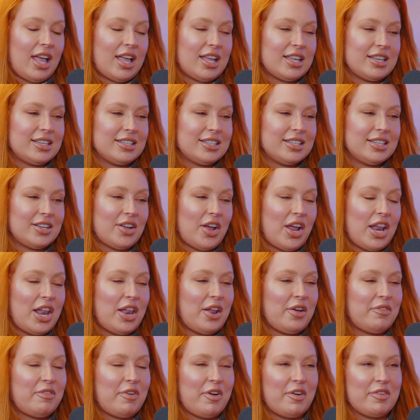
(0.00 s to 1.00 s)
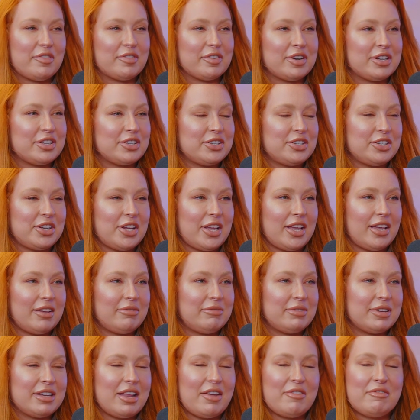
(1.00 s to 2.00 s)
And I love our
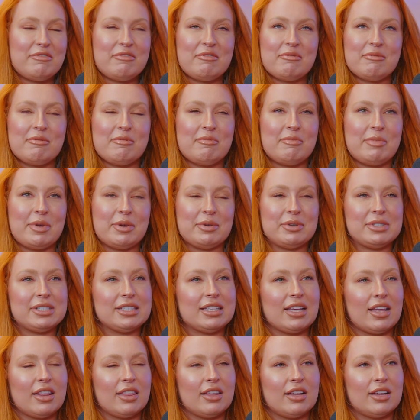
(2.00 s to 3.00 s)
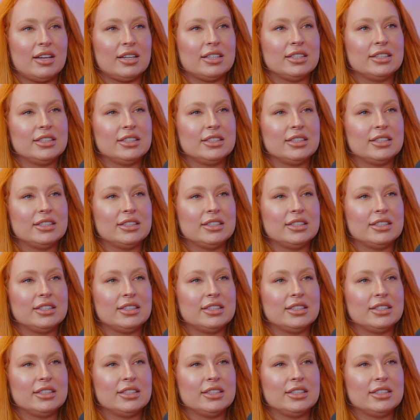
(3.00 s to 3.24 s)
friendship and everything we've built together.